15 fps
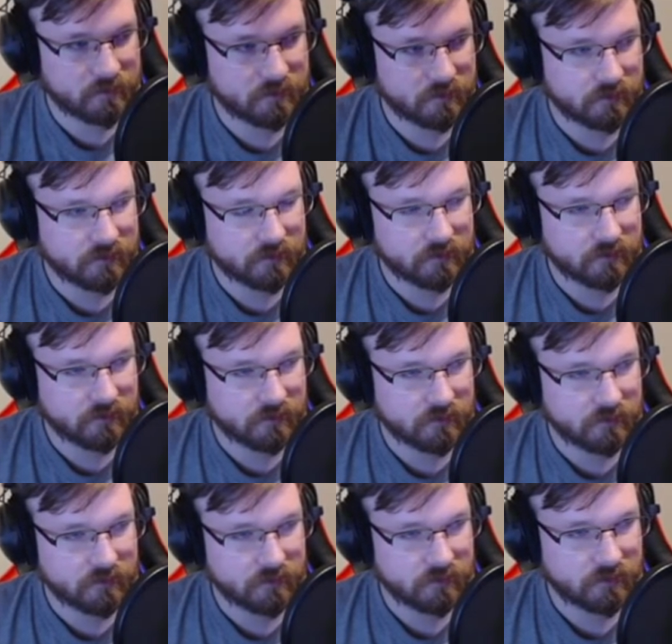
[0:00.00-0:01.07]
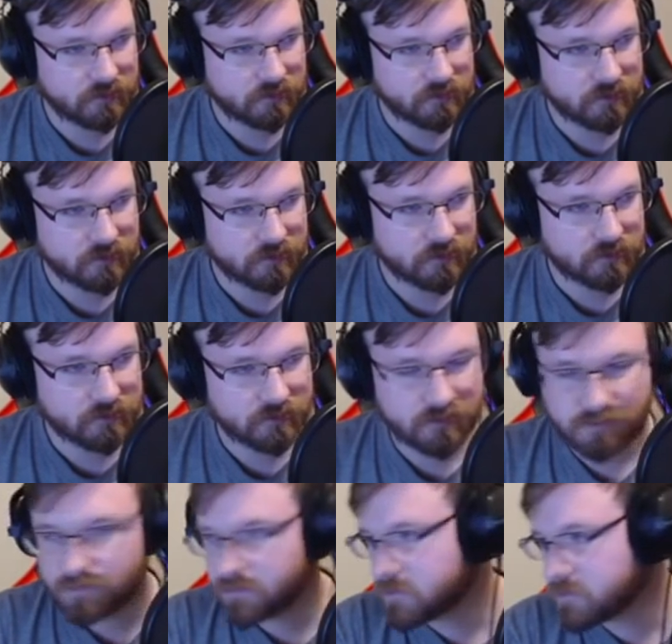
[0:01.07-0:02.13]

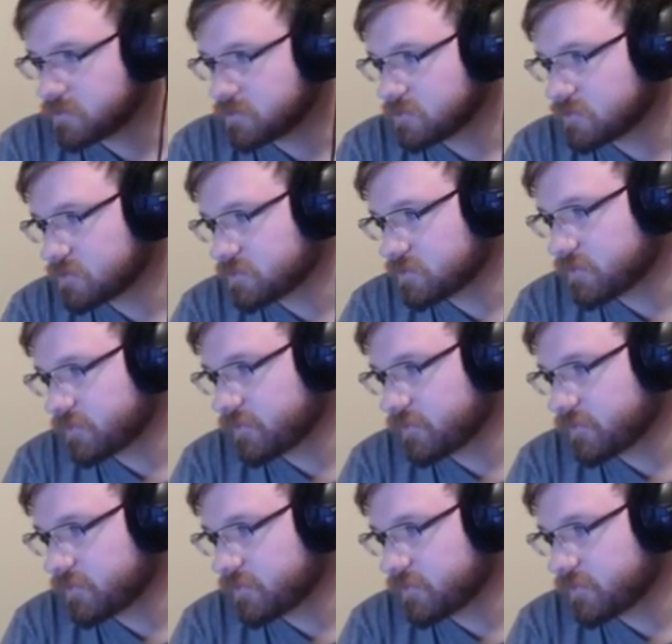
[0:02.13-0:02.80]
(no one is talking)